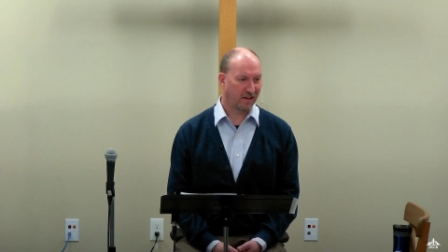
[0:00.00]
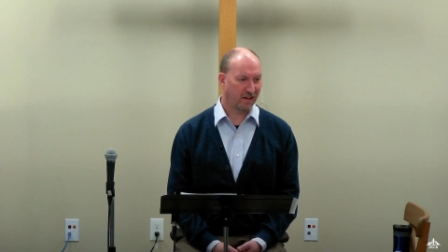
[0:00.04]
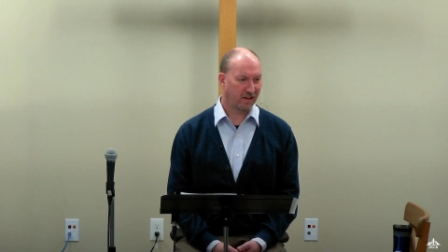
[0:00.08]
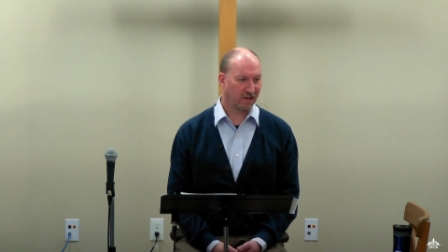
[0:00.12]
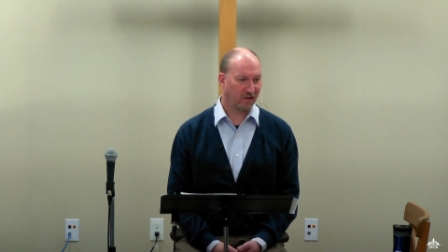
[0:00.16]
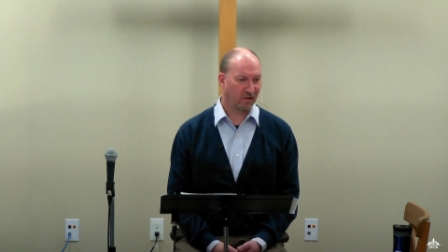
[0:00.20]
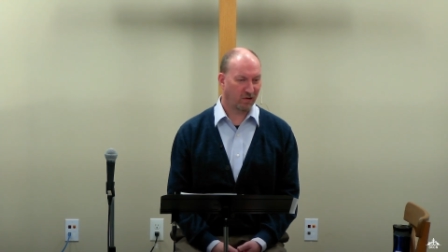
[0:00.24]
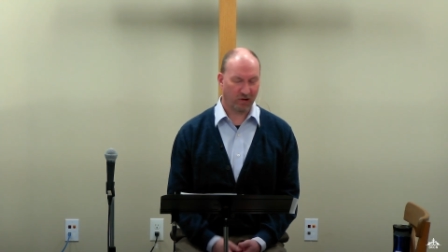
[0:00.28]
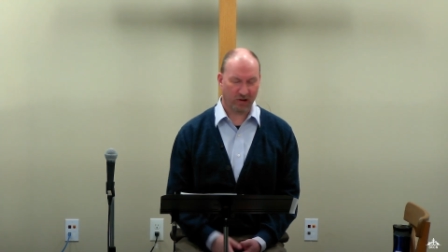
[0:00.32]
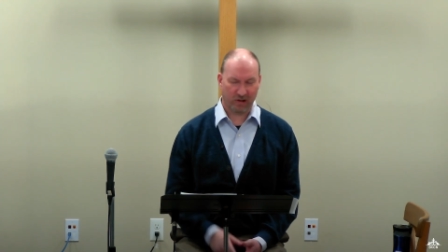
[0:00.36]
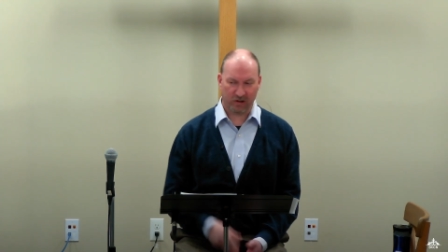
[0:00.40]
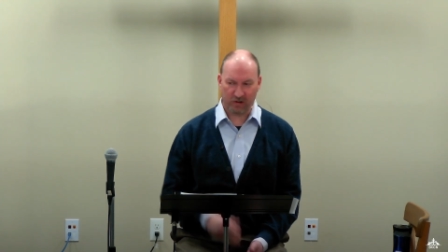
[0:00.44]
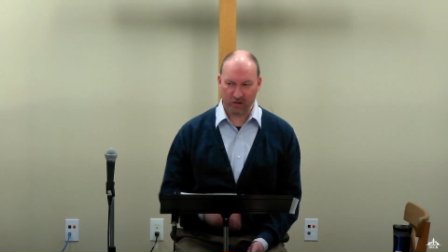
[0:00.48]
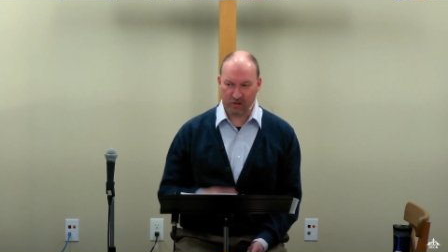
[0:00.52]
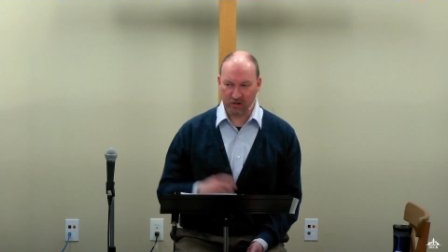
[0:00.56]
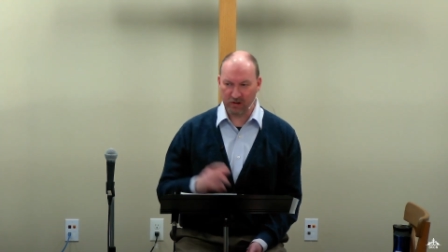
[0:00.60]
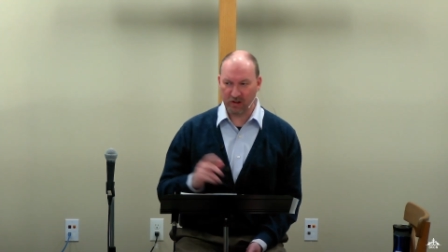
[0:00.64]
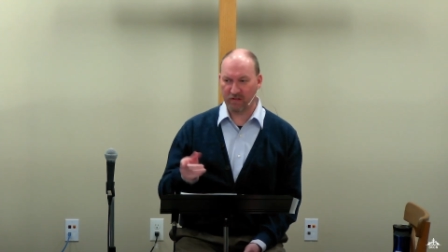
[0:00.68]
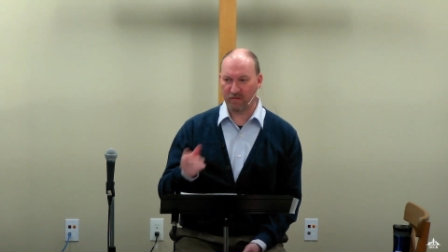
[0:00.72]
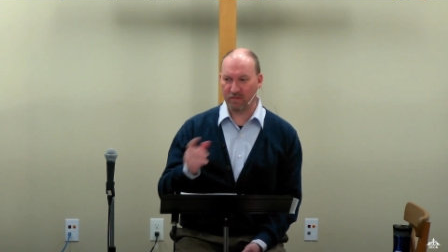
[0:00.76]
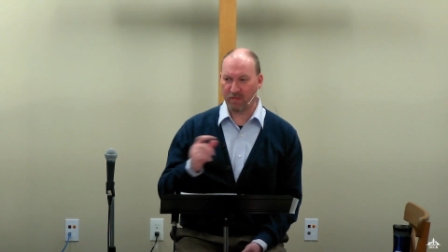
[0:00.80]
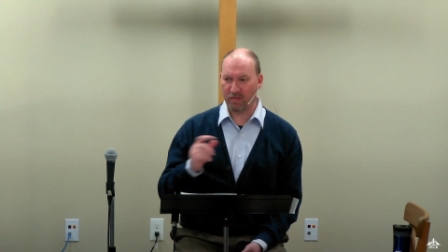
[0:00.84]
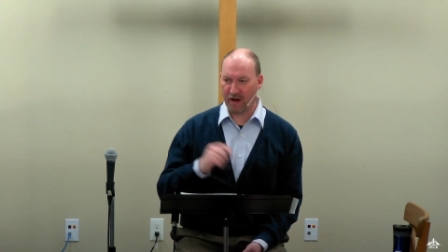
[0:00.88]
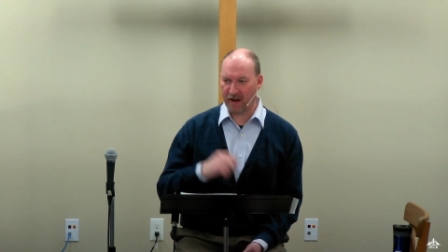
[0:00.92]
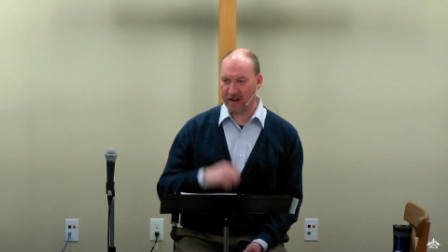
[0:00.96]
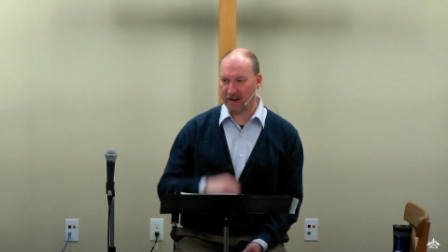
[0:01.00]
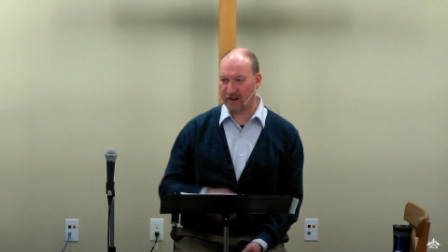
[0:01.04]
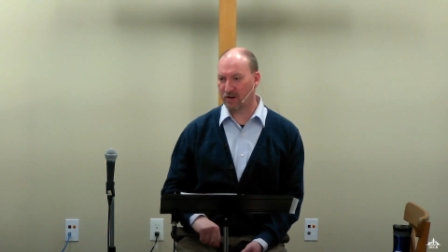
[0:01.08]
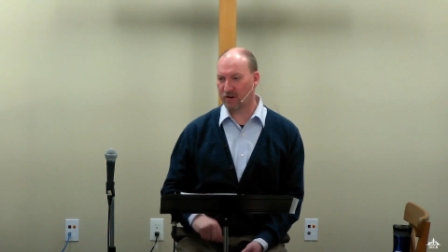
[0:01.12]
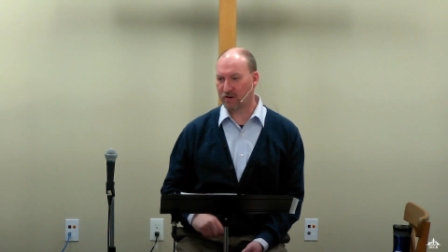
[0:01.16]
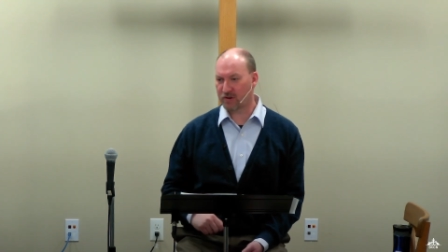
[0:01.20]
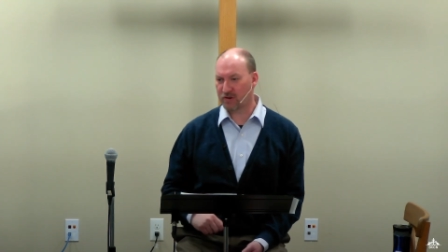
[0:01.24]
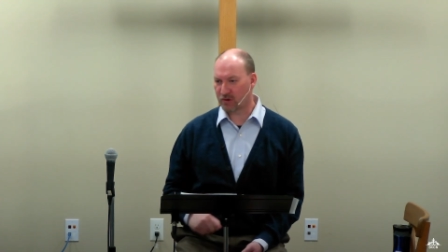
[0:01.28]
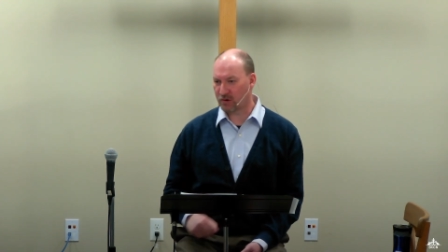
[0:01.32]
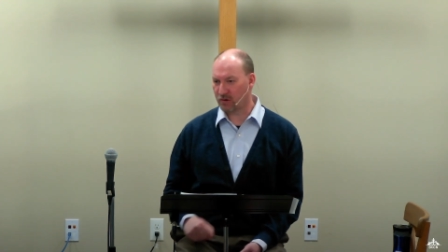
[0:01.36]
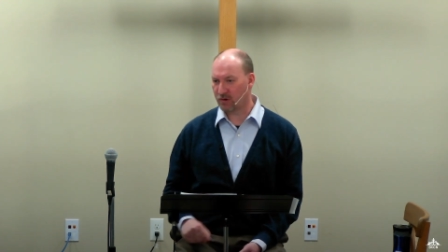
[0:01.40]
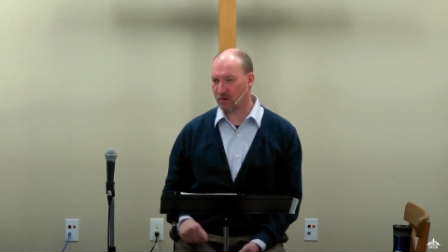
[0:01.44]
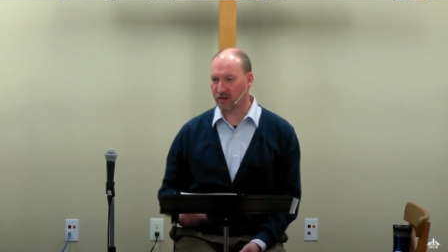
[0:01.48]
Or you live by your
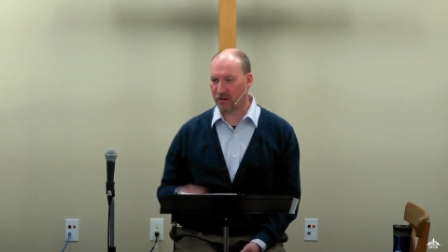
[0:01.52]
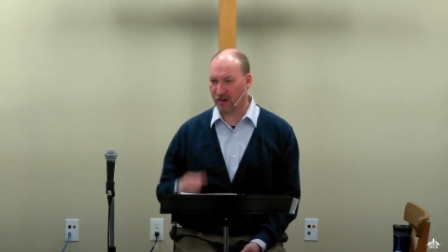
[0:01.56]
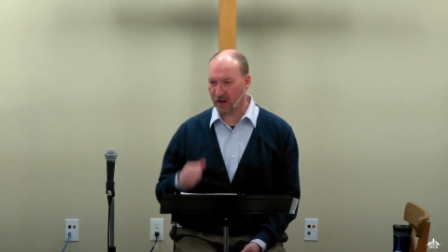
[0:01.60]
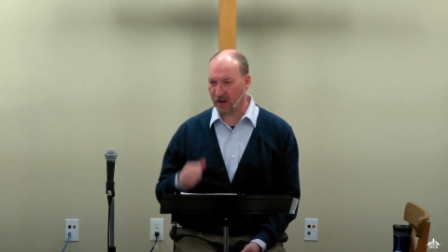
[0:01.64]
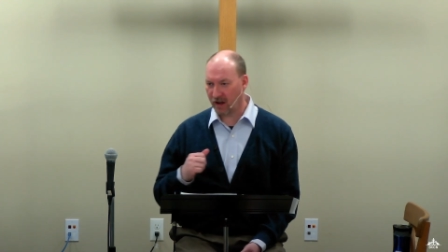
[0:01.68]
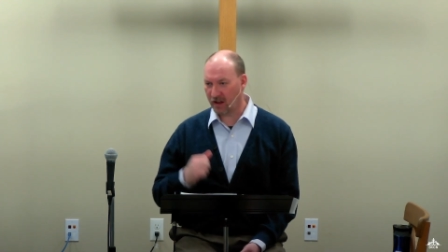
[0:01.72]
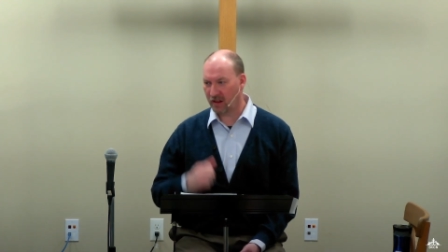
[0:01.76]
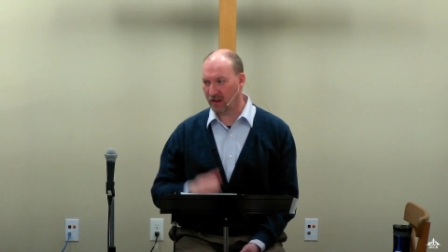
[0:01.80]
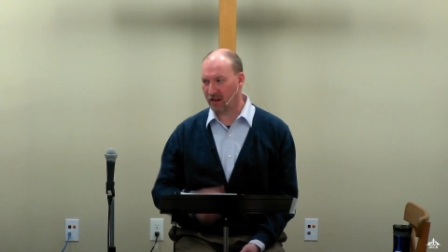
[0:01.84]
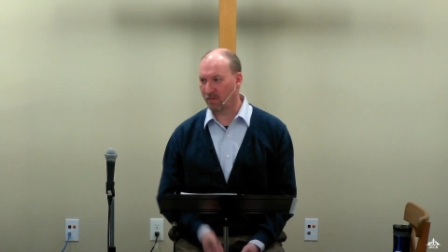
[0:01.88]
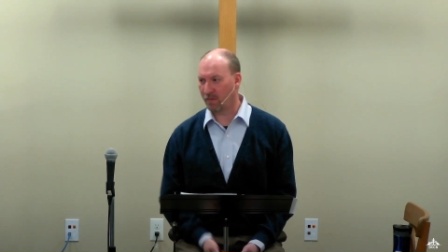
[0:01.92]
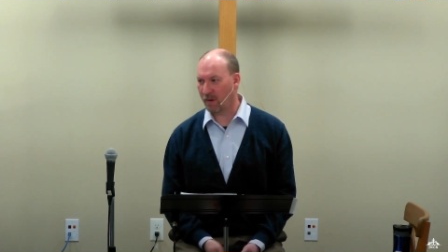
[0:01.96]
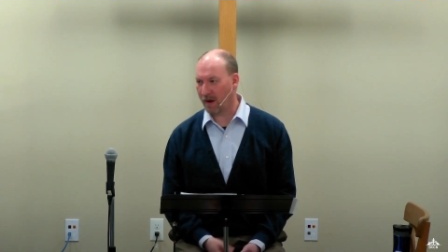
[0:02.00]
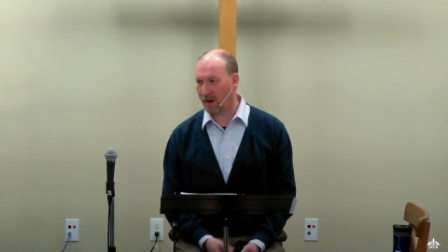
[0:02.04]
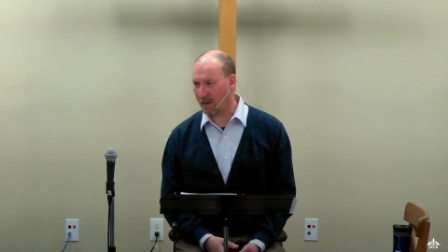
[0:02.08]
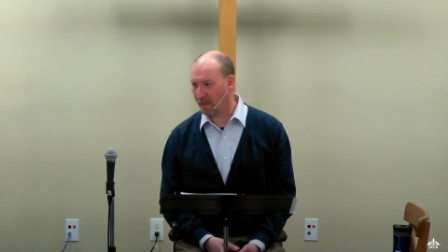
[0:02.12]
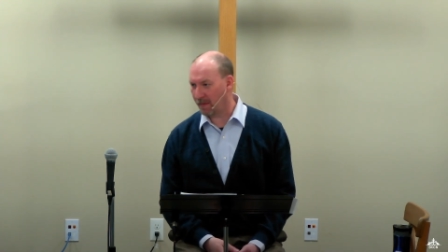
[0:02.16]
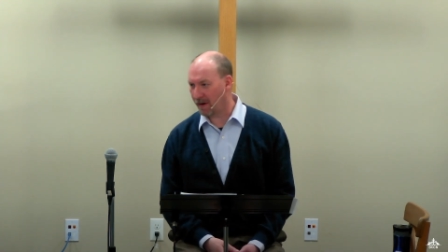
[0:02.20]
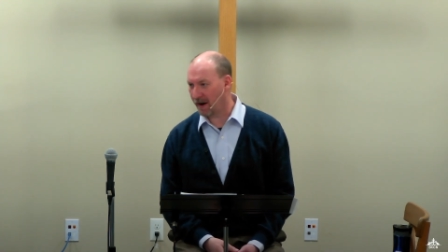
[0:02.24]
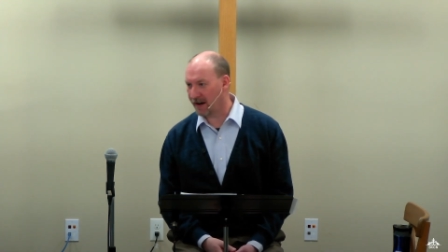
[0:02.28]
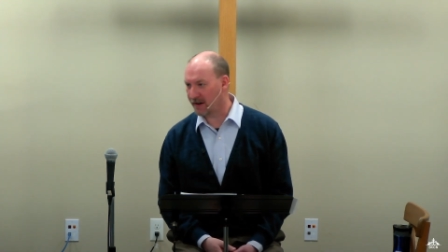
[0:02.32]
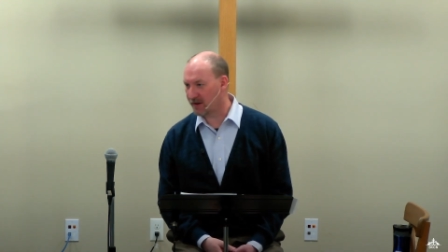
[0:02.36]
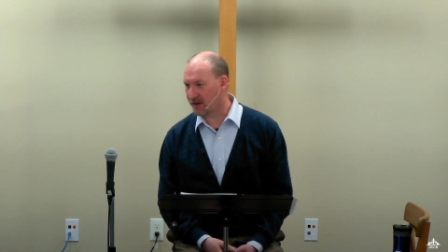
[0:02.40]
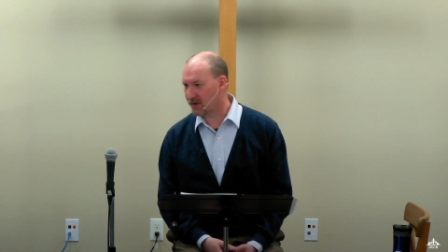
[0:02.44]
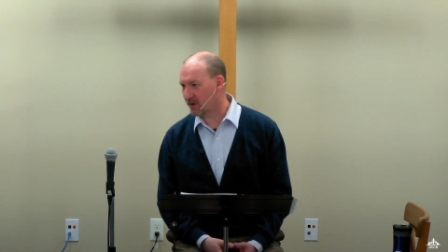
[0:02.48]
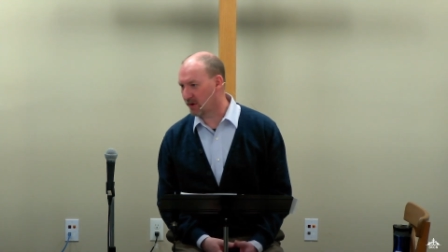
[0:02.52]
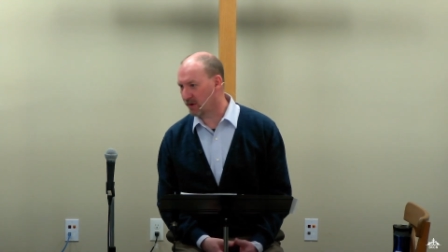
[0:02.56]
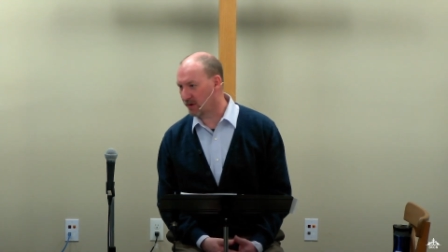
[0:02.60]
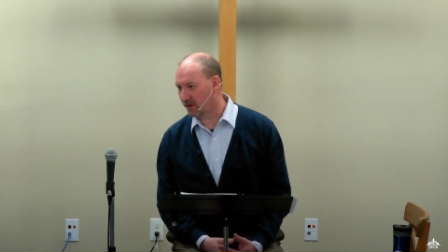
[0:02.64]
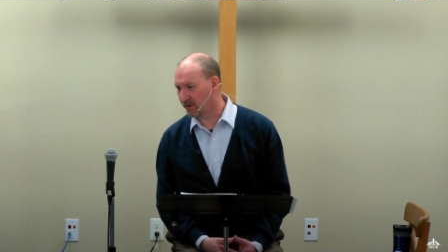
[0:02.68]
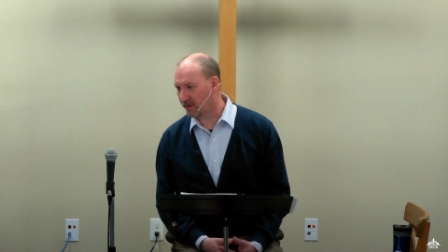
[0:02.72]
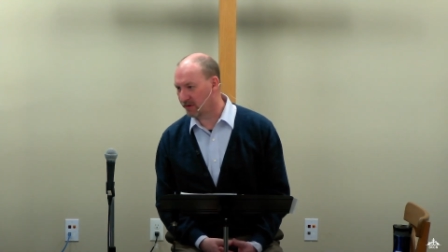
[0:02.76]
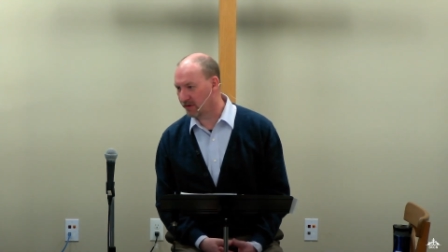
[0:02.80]
truth and I'll live by my truth.